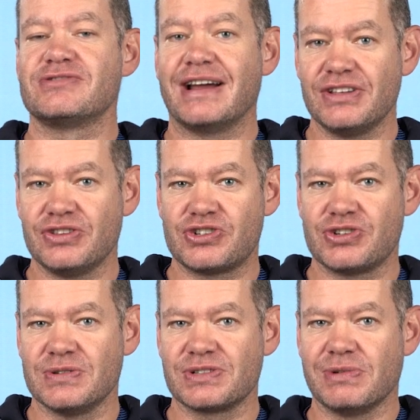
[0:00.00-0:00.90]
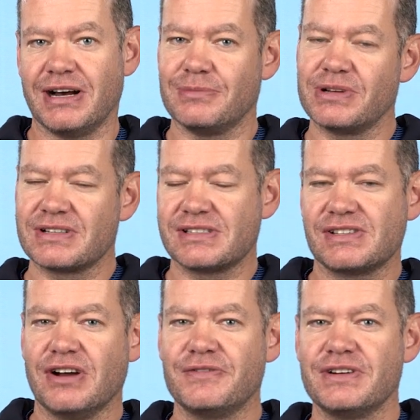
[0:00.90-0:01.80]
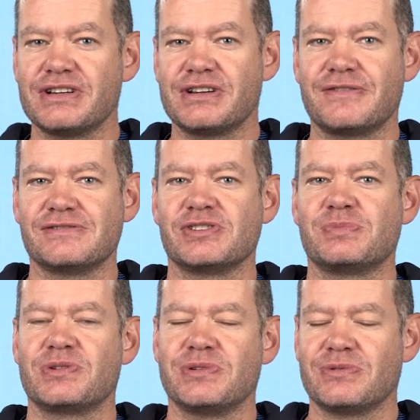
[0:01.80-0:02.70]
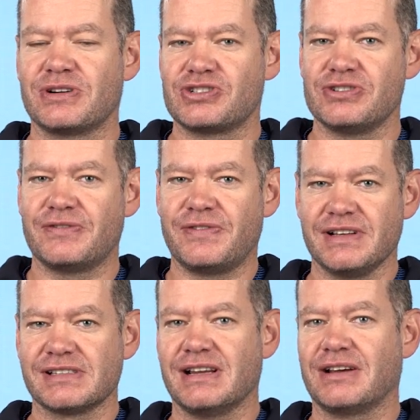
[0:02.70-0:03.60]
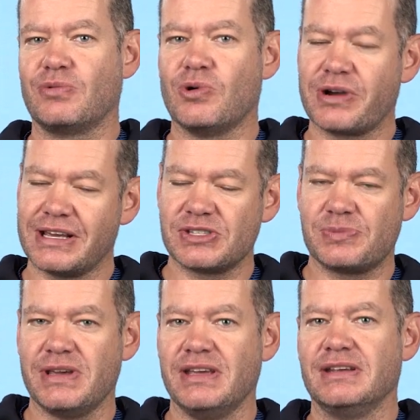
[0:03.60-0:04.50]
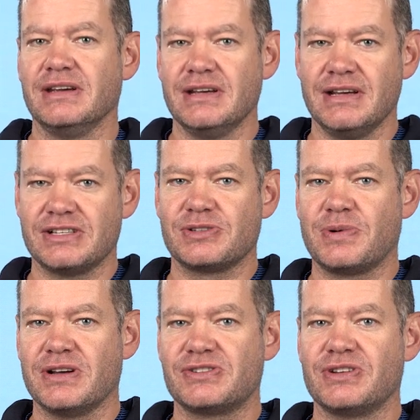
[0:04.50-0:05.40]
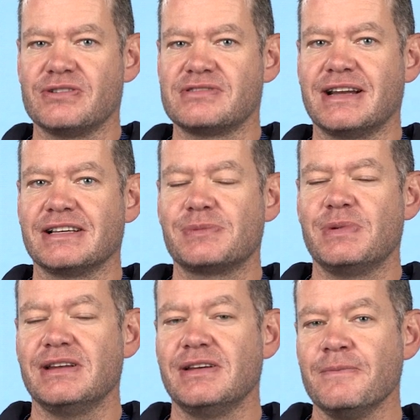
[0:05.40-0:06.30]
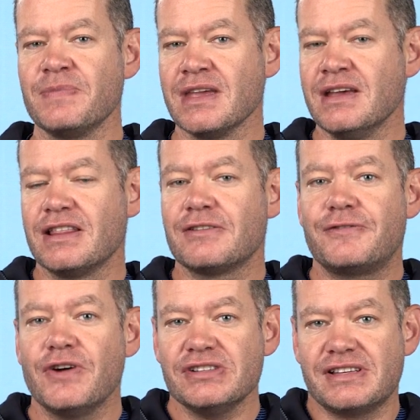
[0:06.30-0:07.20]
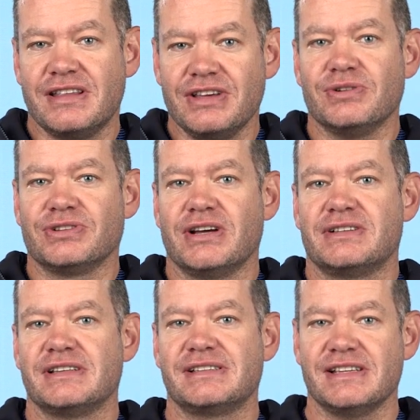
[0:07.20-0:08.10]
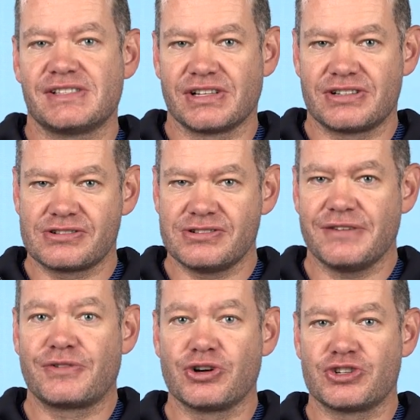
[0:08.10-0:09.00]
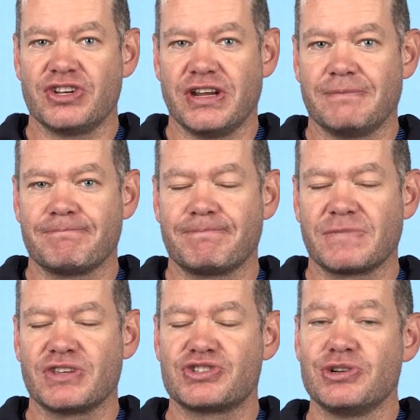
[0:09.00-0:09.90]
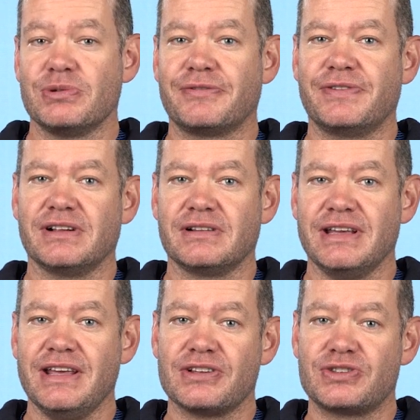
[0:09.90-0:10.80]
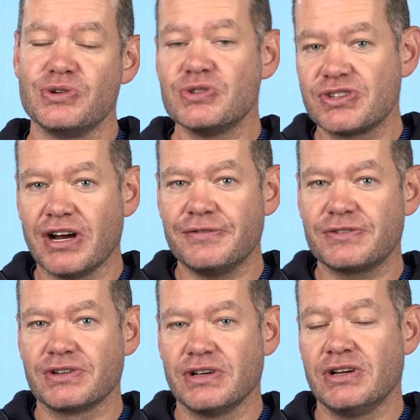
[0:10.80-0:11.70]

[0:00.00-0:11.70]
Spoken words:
run in the shoe as well, because there's often a difference between what a shoe feels like walking speed as opposed to your running speed. The first thing you'll notice is the degree of cushioning. The shoe will feel either too soft,